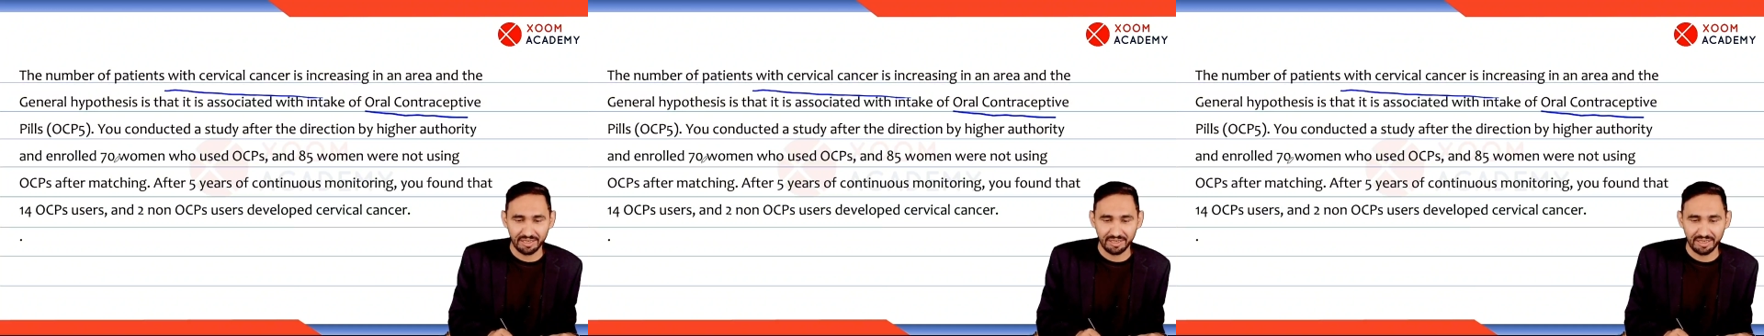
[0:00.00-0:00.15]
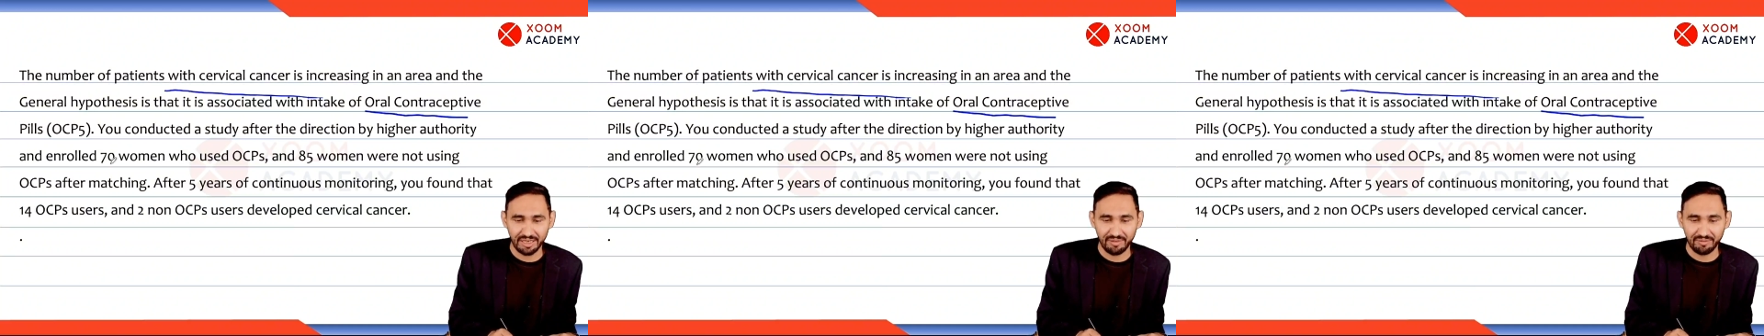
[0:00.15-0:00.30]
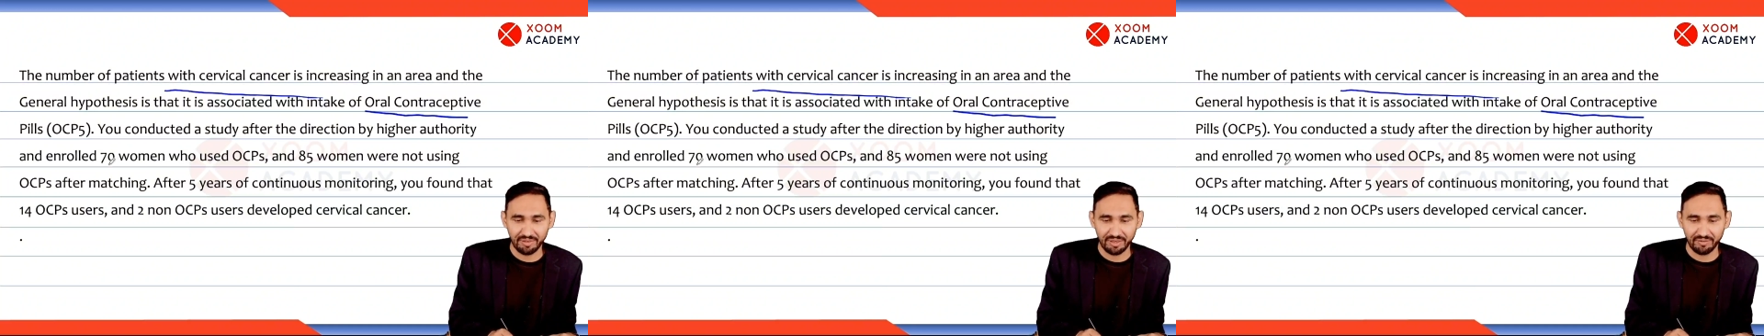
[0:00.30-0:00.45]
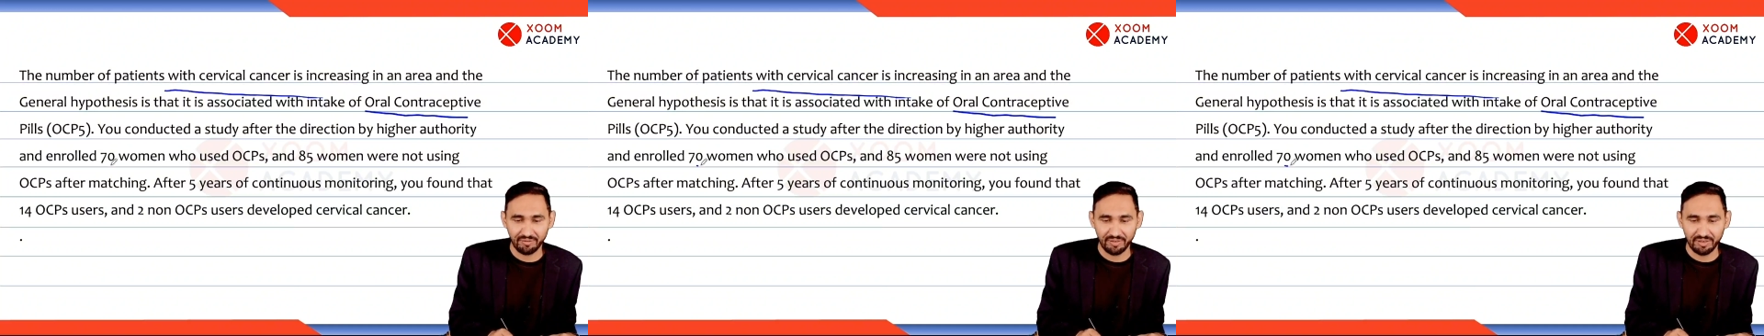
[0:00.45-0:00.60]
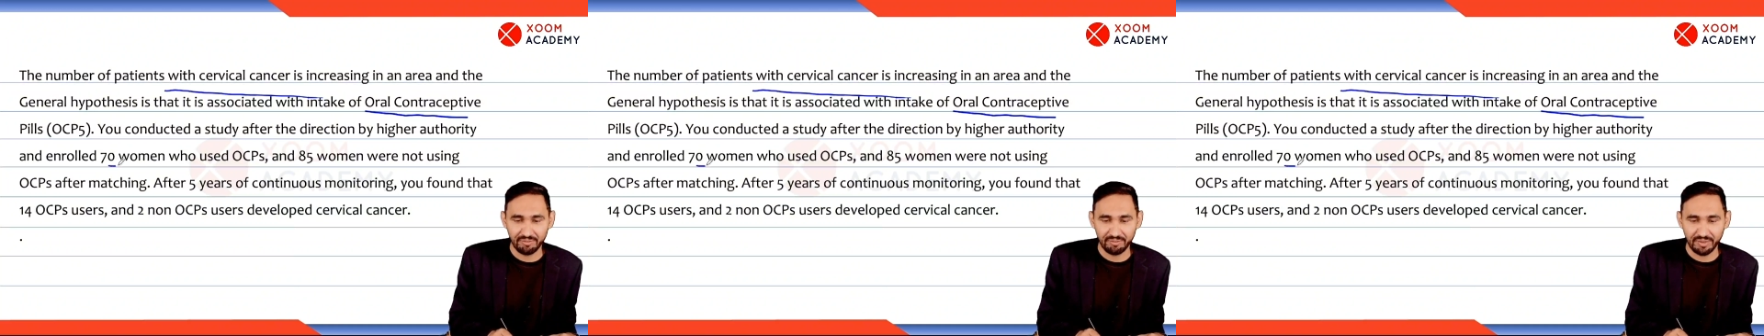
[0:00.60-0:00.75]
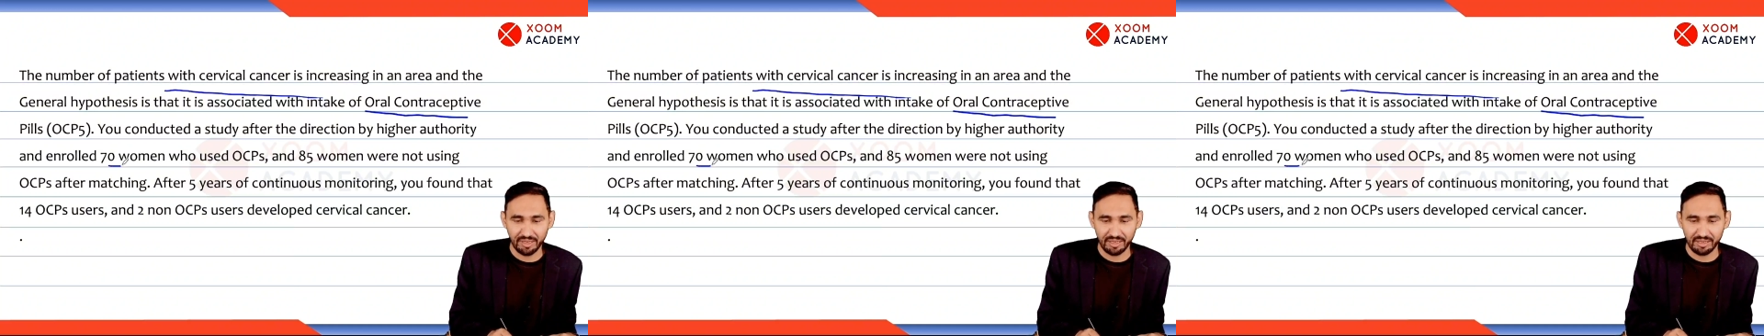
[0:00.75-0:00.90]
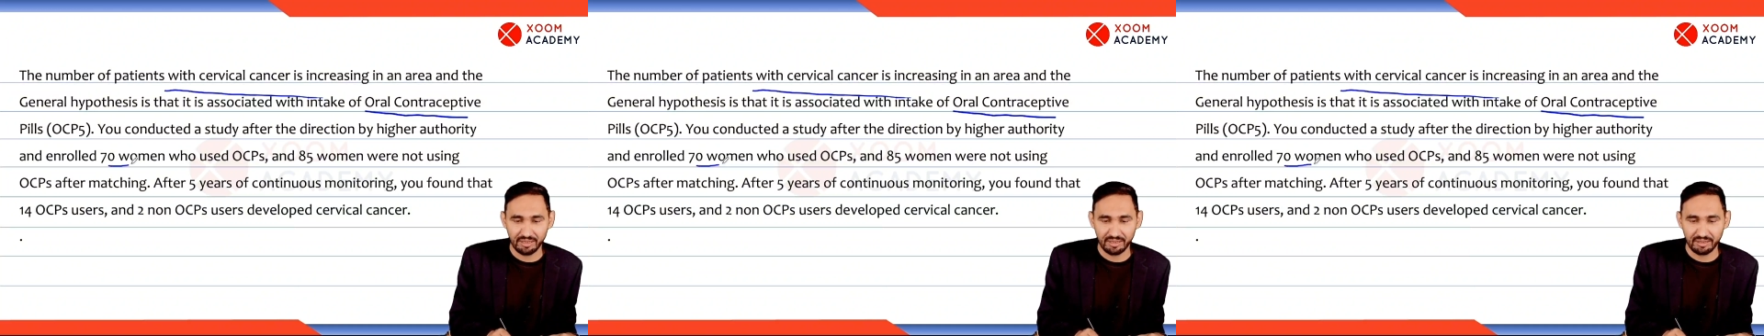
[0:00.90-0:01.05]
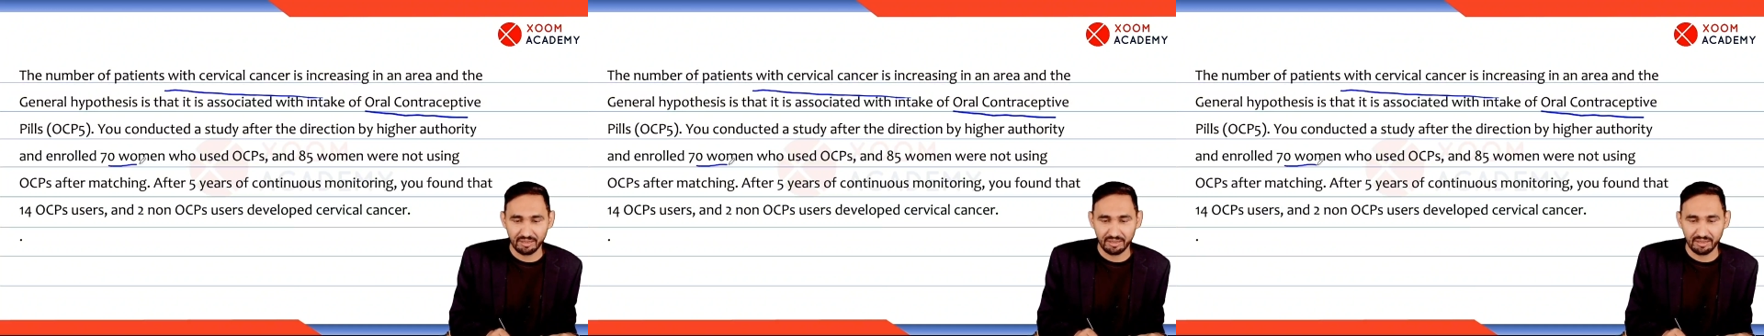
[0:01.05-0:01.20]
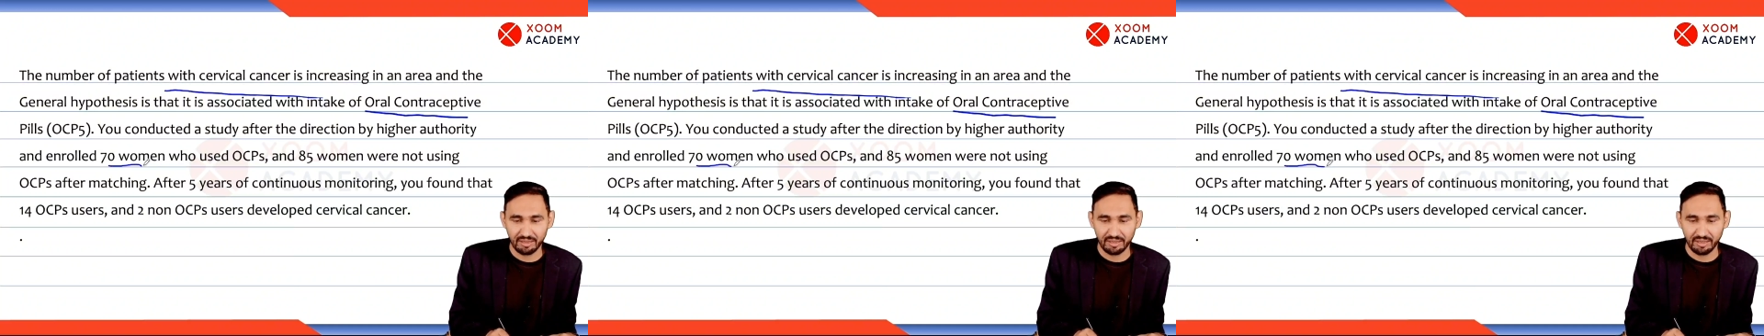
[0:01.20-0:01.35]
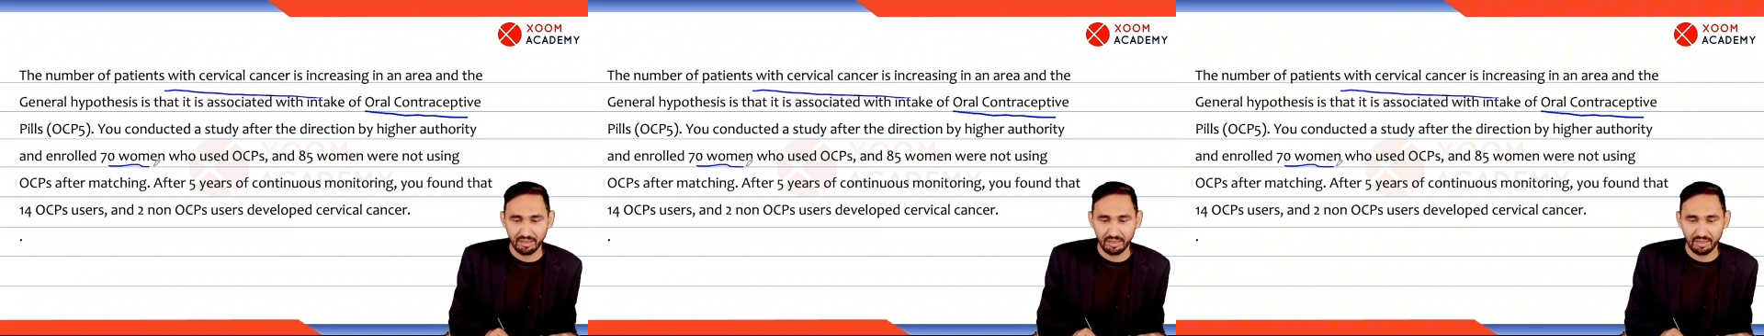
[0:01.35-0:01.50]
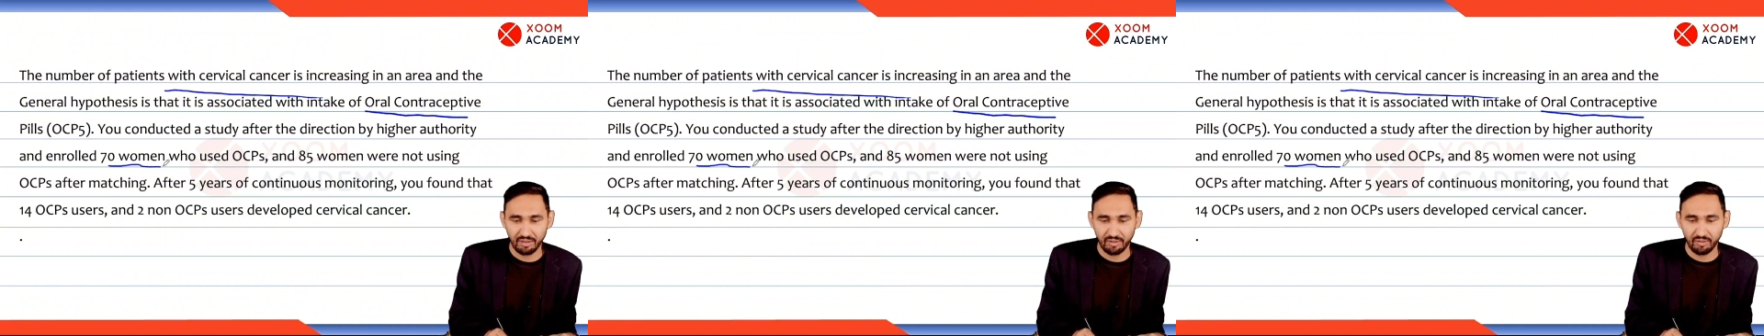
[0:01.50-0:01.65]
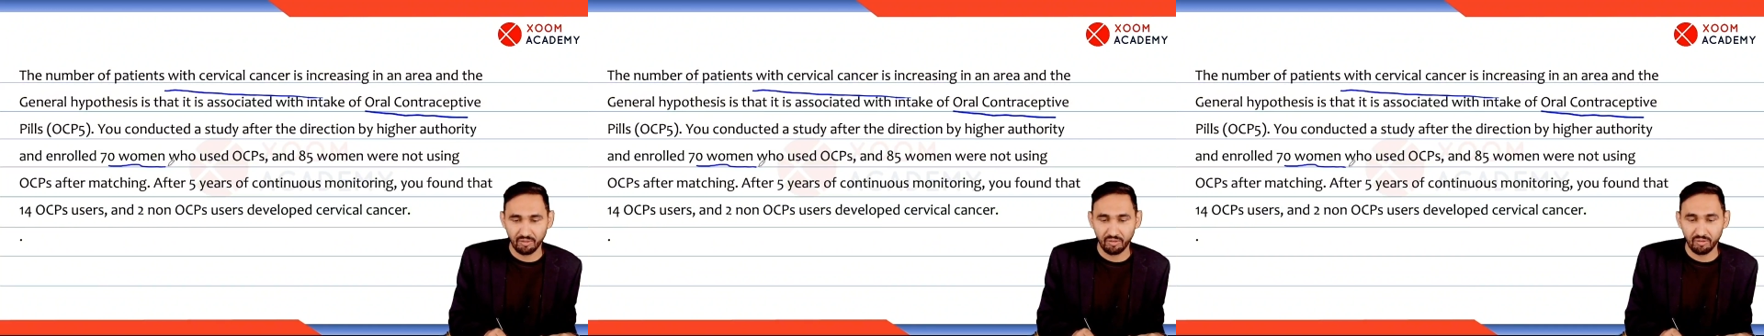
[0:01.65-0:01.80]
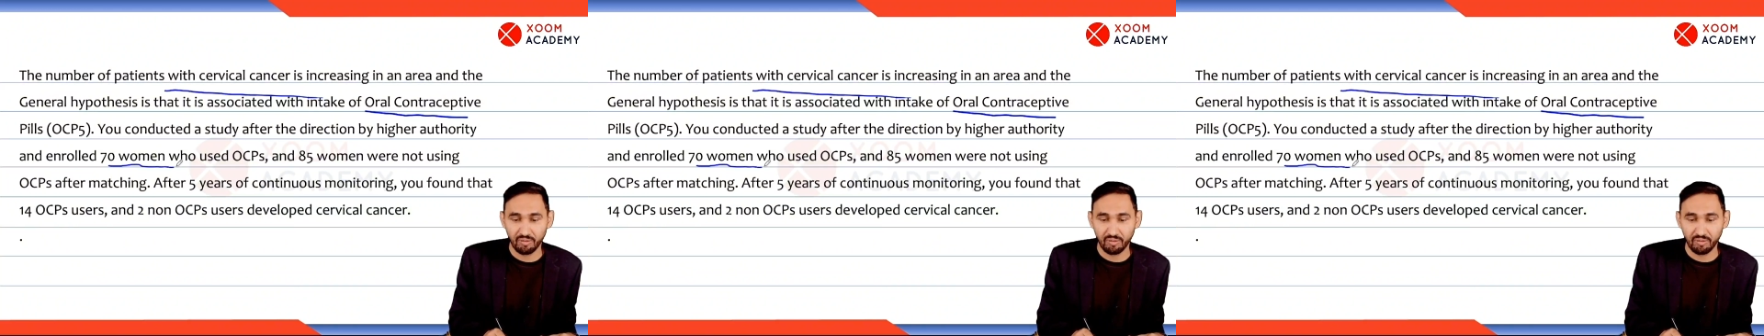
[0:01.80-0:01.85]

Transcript: 70 female who